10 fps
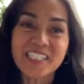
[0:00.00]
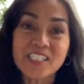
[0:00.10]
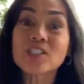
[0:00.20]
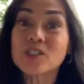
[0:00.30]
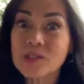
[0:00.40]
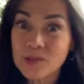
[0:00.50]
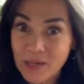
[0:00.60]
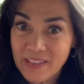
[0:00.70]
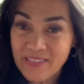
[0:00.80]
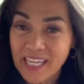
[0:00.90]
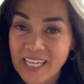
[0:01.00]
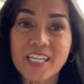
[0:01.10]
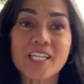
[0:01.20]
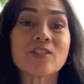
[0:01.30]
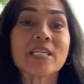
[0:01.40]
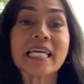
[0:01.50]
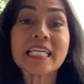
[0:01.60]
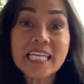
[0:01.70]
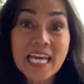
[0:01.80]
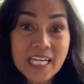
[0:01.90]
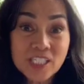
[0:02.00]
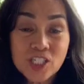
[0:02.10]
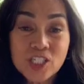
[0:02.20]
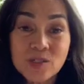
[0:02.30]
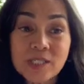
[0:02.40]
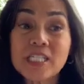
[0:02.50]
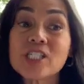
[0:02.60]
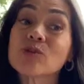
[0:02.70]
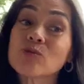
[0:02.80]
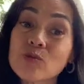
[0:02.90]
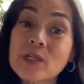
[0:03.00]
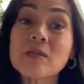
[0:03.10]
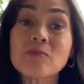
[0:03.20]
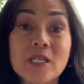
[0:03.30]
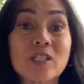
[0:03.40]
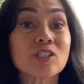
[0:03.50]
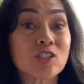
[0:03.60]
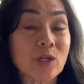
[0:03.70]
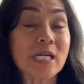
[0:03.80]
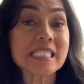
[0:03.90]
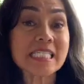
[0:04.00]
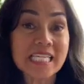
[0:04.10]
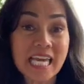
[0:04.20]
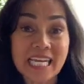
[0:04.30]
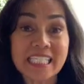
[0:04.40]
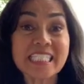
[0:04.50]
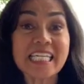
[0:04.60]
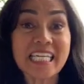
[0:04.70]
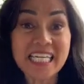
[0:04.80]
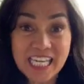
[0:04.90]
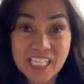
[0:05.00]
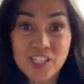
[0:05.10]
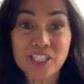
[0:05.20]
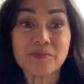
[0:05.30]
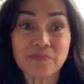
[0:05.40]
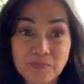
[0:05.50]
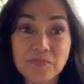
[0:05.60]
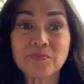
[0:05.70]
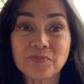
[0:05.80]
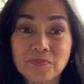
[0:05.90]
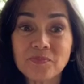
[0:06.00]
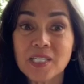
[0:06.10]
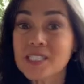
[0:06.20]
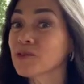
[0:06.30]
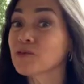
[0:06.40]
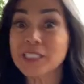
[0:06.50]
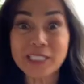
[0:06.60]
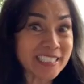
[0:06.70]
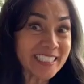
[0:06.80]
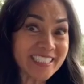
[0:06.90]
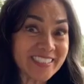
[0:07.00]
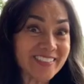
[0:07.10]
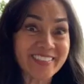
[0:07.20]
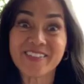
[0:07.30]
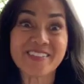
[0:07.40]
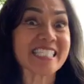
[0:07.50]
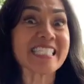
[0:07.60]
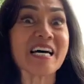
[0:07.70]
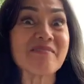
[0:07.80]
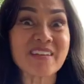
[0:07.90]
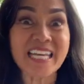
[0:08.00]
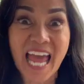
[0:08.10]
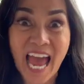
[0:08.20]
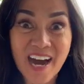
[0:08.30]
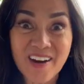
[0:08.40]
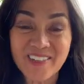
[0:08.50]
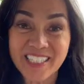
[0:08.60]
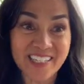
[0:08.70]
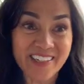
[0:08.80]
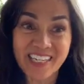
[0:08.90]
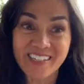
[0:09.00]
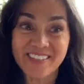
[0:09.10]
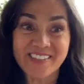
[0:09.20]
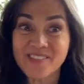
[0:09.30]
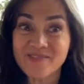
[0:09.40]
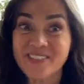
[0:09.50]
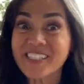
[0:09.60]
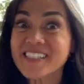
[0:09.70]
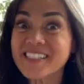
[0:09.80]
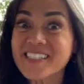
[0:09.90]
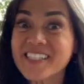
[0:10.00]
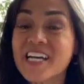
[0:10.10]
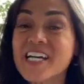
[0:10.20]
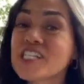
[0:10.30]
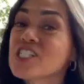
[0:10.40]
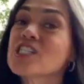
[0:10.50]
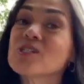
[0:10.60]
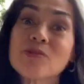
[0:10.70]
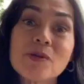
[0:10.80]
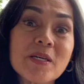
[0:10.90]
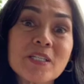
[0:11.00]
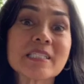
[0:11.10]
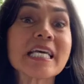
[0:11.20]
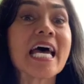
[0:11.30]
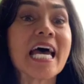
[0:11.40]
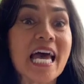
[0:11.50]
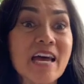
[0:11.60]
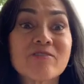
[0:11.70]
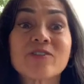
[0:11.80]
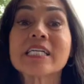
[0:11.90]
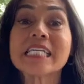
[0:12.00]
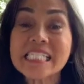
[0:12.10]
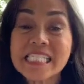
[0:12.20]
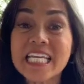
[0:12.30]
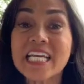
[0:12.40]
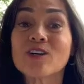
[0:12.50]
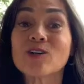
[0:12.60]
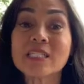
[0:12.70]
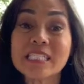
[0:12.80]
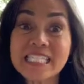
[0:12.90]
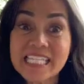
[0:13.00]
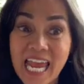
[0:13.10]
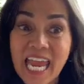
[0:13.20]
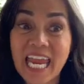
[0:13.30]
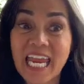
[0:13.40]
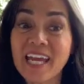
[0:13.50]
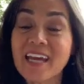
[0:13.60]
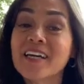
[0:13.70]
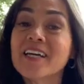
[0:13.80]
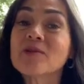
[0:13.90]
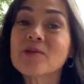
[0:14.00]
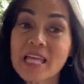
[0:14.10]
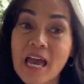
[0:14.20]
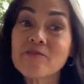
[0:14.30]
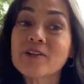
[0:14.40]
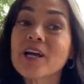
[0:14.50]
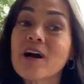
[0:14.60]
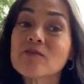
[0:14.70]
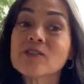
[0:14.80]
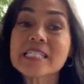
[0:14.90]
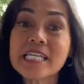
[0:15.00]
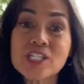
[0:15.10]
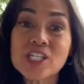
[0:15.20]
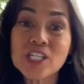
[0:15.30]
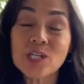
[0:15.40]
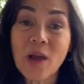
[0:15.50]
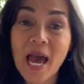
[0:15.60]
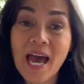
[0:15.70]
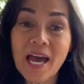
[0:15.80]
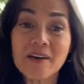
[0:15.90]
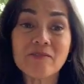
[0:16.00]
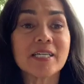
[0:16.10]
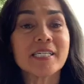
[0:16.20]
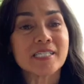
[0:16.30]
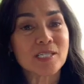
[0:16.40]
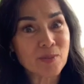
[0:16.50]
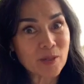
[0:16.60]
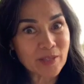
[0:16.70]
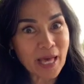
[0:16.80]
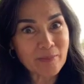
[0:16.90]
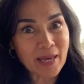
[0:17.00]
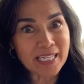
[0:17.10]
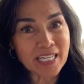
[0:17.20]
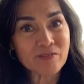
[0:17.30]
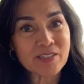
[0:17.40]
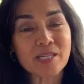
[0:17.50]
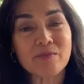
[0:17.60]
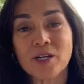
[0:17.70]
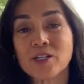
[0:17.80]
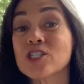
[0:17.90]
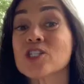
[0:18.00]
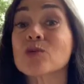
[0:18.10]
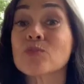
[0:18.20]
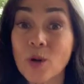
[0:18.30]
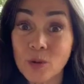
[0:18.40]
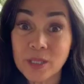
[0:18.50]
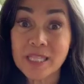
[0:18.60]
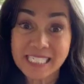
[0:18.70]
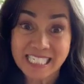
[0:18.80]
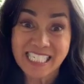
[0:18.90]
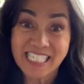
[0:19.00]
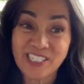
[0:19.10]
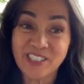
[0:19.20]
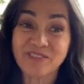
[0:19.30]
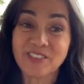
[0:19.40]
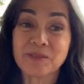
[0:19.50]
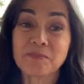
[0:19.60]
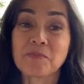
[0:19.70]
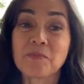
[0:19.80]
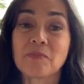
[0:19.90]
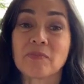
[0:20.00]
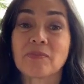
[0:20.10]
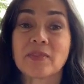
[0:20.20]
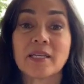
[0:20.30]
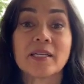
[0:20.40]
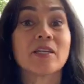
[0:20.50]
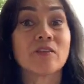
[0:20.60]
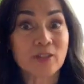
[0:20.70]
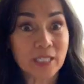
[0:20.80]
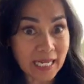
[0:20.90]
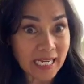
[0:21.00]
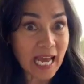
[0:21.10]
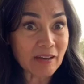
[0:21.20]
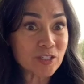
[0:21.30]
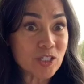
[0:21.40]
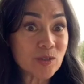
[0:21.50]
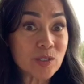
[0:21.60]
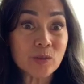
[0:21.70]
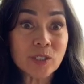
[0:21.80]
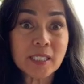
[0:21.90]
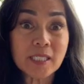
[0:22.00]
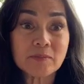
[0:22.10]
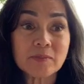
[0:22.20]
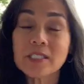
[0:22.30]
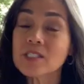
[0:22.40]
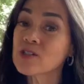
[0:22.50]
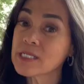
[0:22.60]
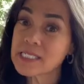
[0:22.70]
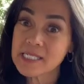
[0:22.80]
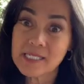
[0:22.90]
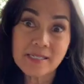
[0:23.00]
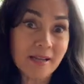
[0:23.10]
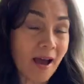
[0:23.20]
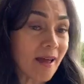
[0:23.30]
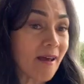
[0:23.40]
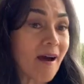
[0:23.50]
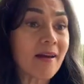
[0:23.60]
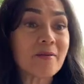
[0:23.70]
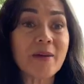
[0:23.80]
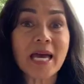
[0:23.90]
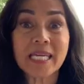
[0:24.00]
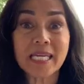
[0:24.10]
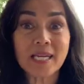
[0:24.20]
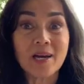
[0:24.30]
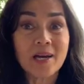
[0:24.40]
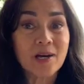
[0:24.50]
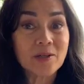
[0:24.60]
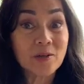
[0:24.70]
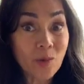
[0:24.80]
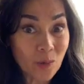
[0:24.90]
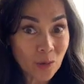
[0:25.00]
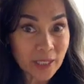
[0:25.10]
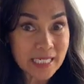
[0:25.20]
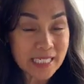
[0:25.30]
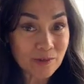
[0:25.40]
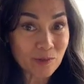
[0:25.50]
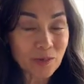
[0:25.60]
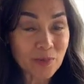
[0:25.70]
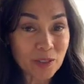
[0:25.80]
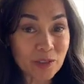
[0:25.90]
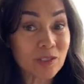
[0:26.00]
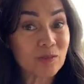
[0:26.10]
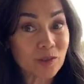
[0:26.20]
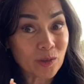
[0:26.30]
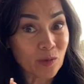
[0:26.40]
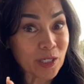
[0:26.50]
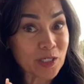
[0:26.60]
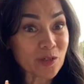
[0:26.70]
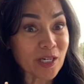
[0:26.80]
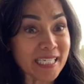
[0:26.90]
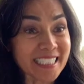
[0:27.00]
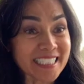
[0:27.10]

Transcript: You're doing the right thing. You're taking the actions you need to rebuild trust and connection. So woohoo! Don't stop now when you hear those words. Just rebuild every single day with every conversation you have to build that magnificent marriage you both deserve. You're gonna have to do the work. Trust is not automatic, nor is it rebuilt with one try.